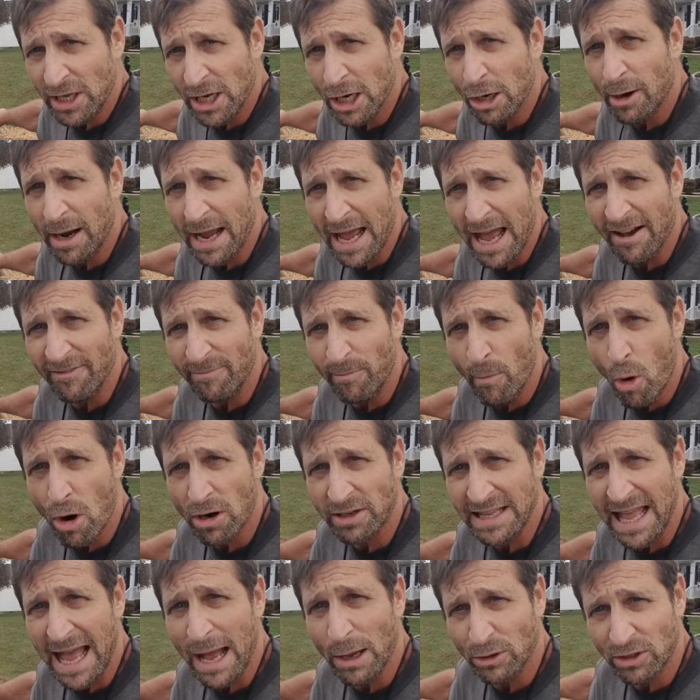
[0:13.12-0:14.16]
here I have
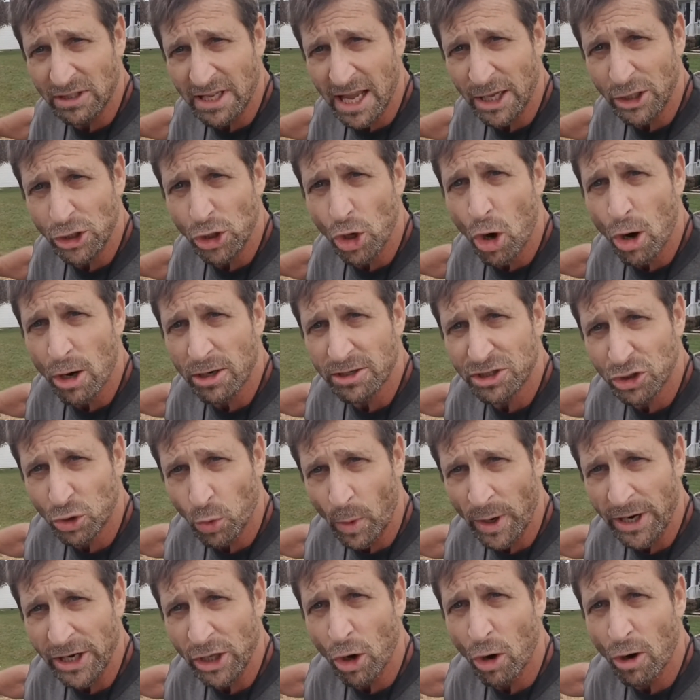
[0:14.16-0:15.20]
marked out 10 yards,
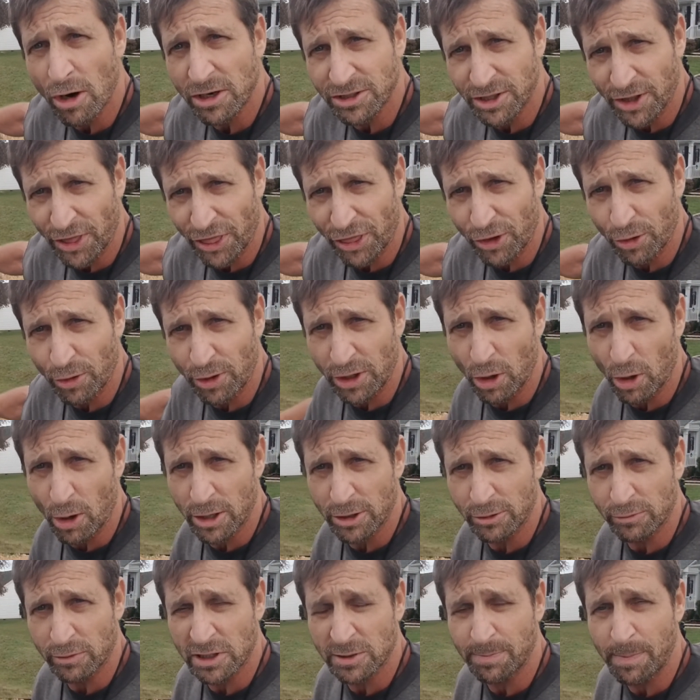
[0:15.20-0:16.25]
20 yards, and 30
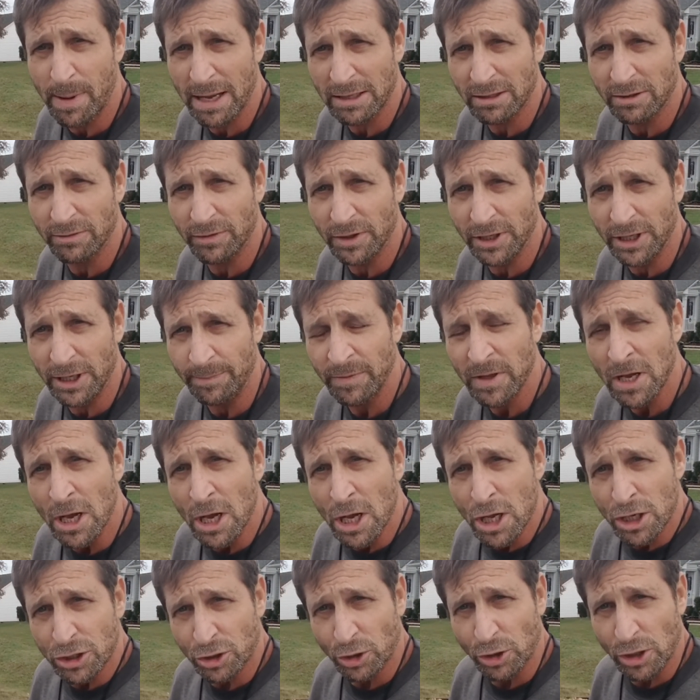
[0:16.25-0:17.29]
yards respectively.
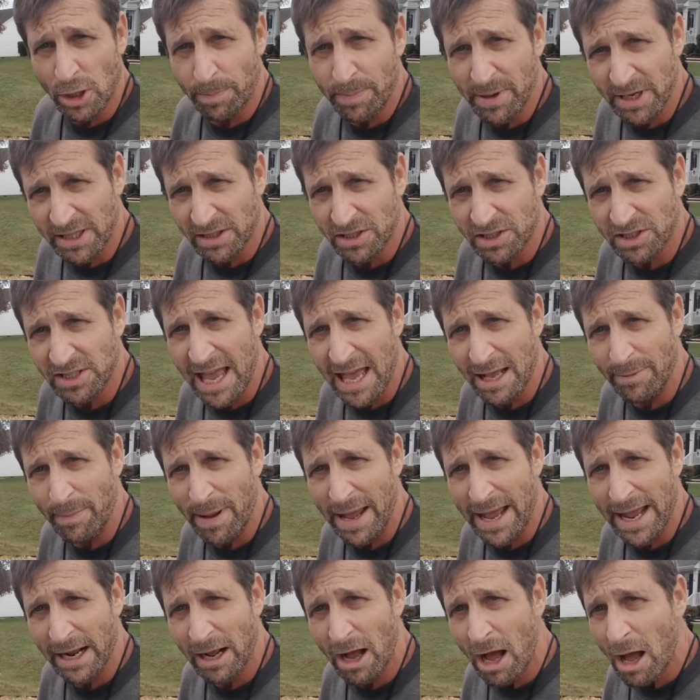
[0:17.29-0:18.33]
So you pick the
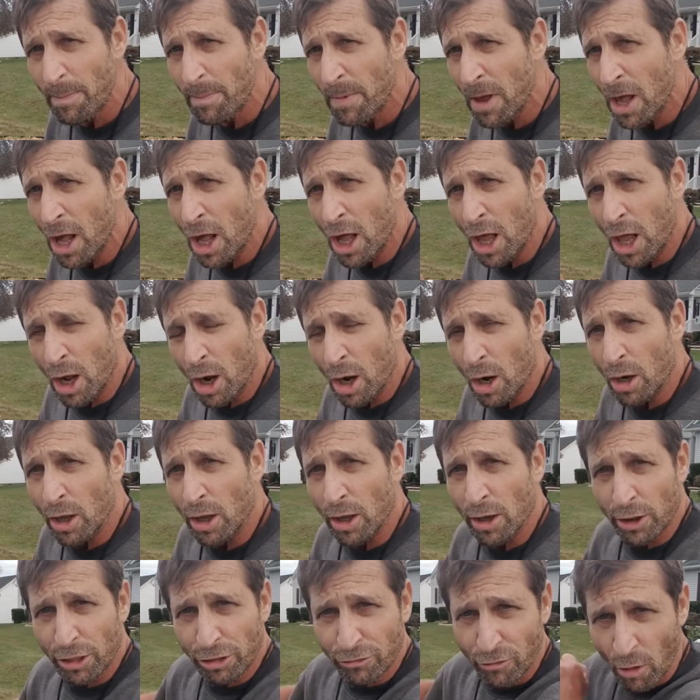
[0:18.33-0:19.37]
sandbag up,
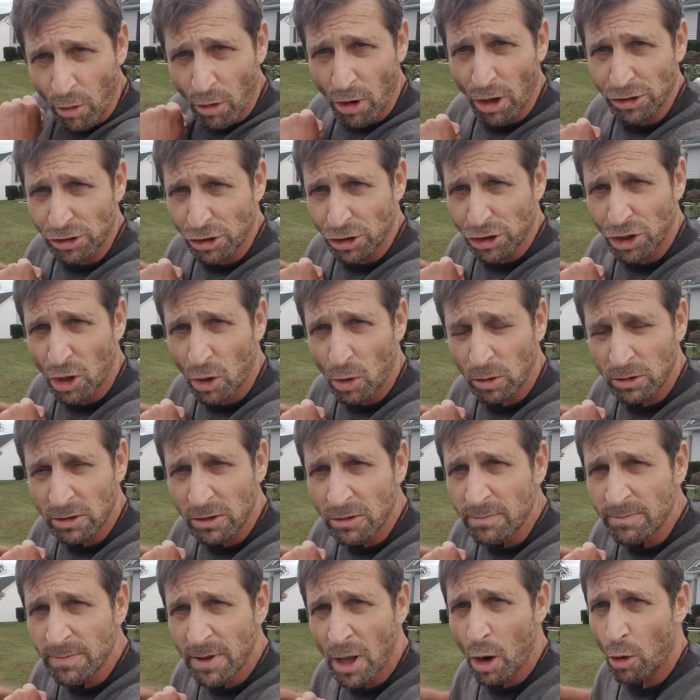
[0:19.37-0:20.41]
throw it on your
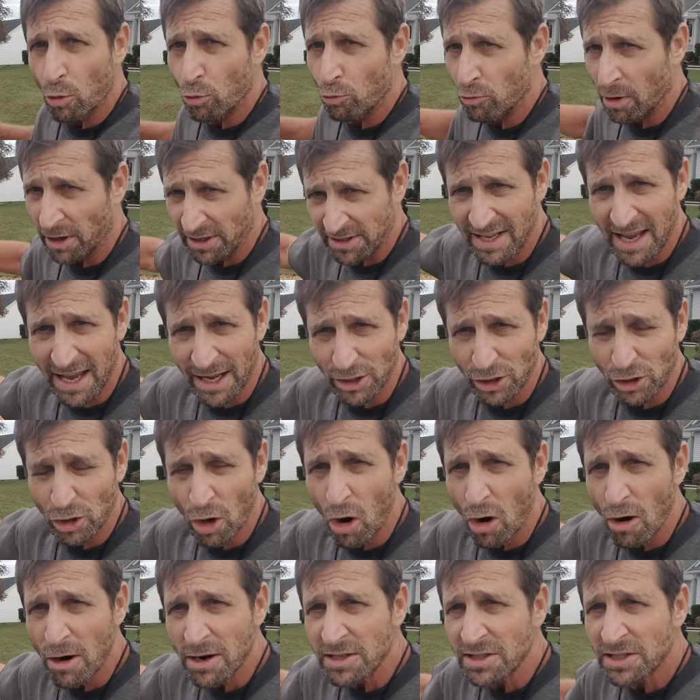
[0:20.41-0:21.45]
shoulder, run 10
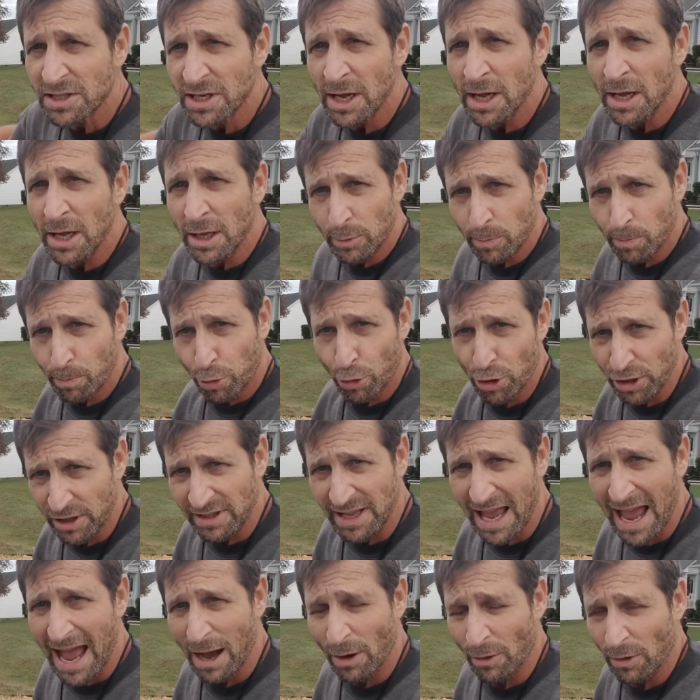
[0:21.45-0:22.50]
yards, put it
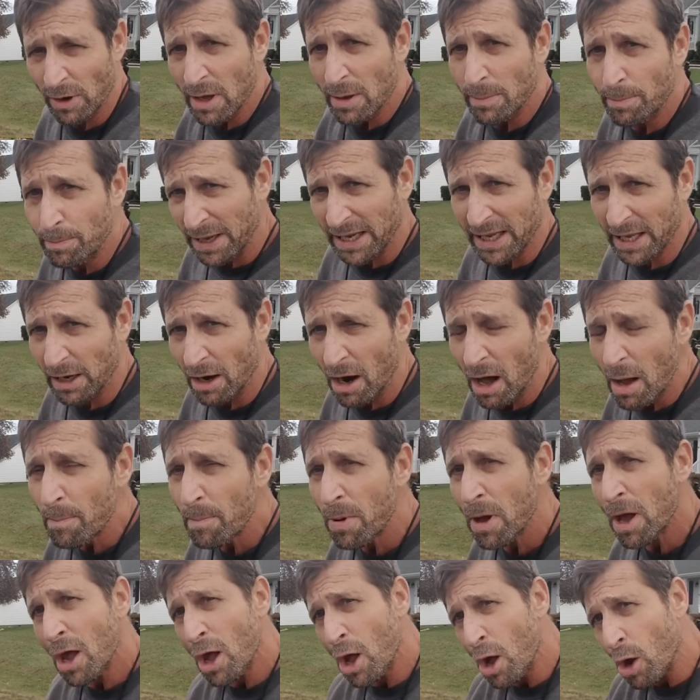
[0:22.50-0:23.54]
down, pick it up,
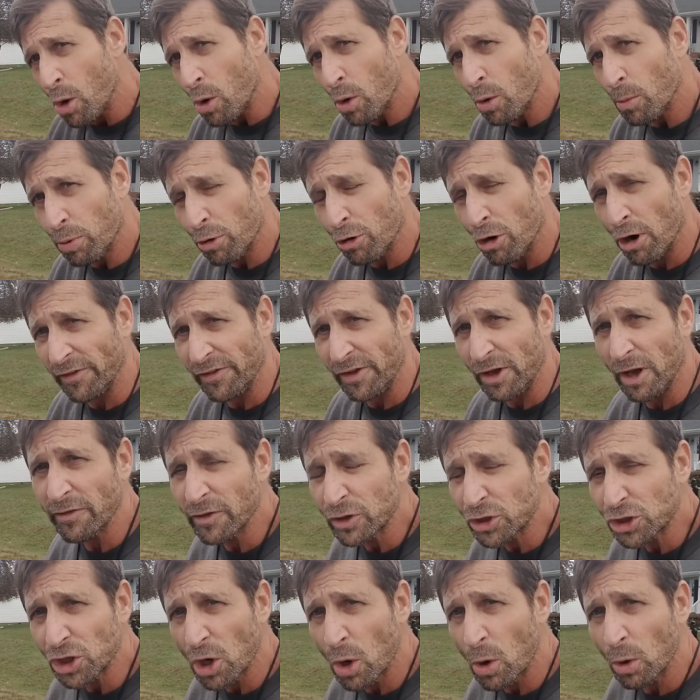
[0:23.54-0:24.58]
put it on the other
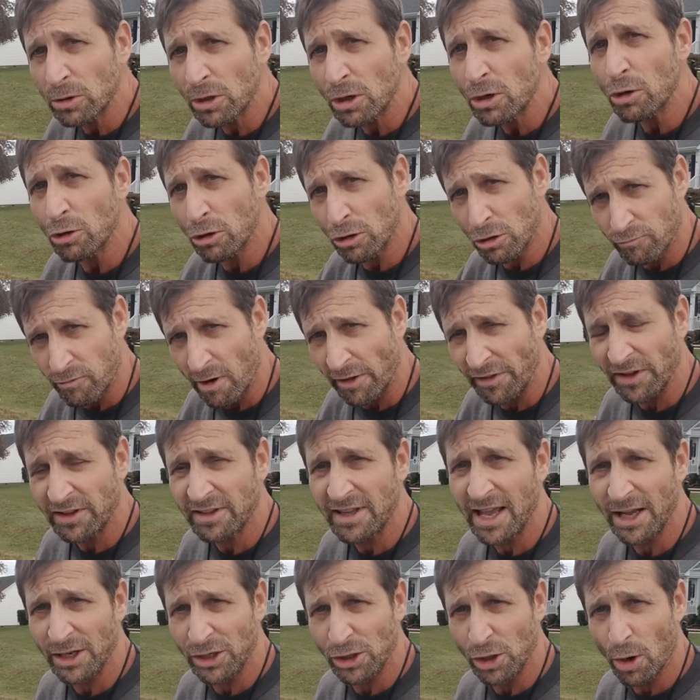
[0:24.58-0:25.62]
shoulder, then run the
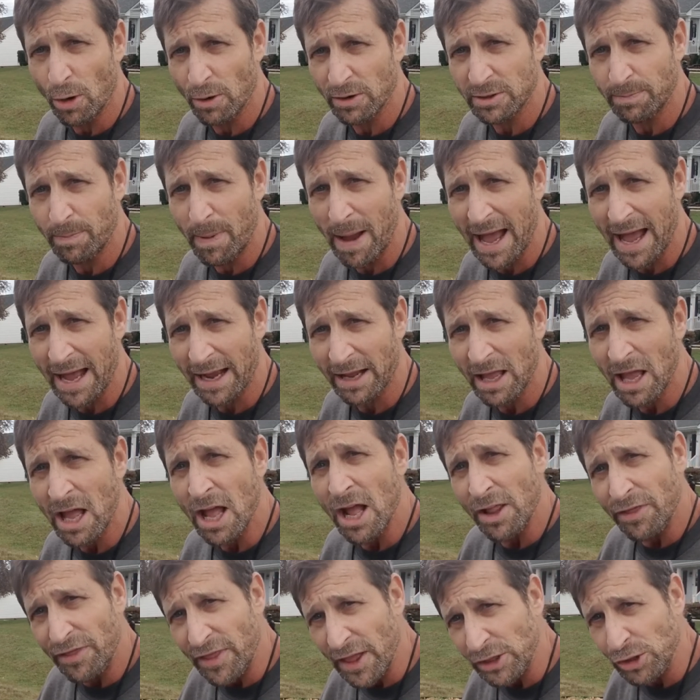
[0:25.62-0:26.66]
10 yards back.
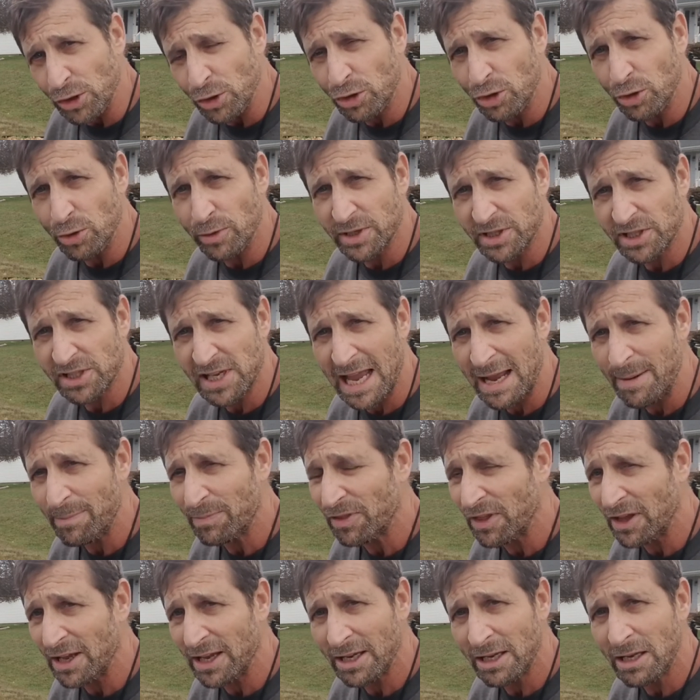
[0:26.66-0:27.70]
Then you do the same
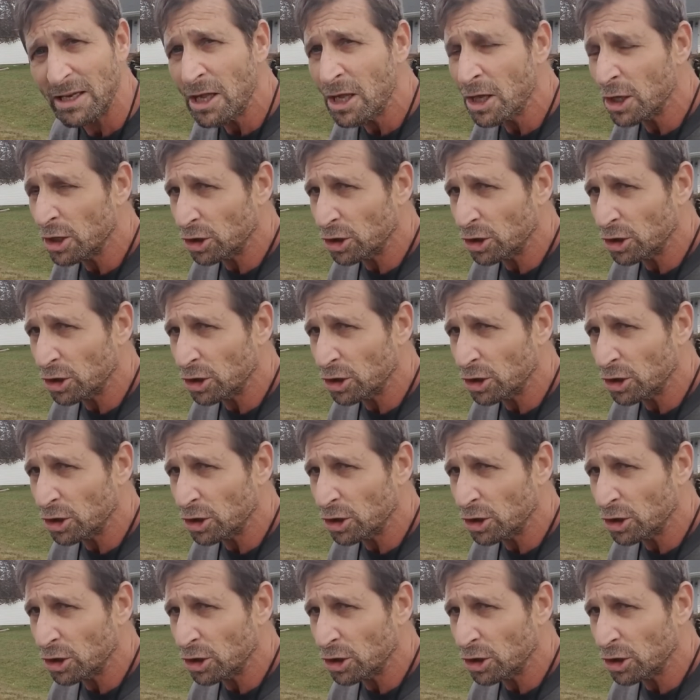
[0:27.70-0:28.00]
thing